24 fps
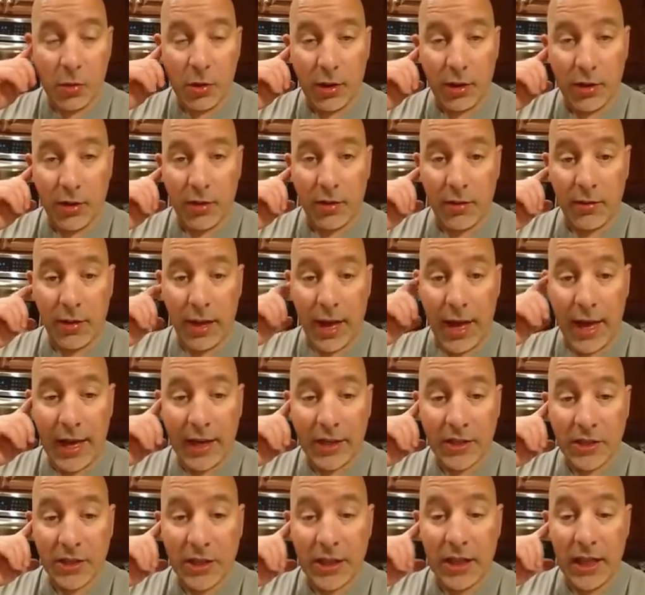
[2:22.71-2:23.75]
water. I
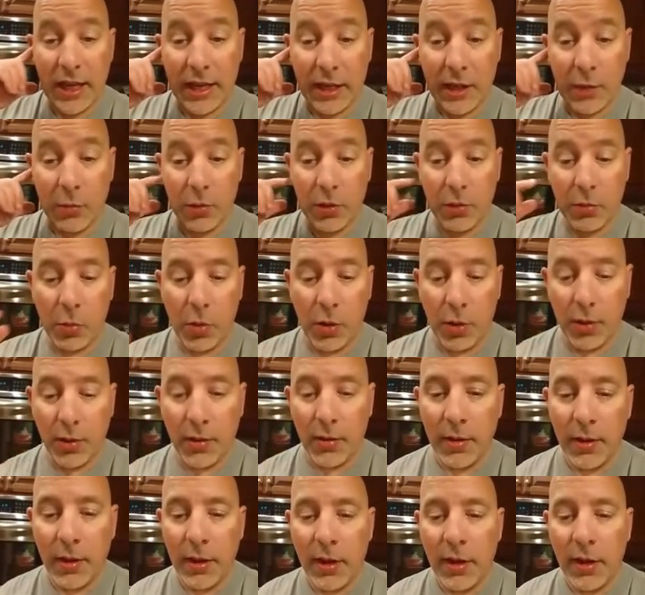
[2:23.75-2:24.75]
actually like it with water,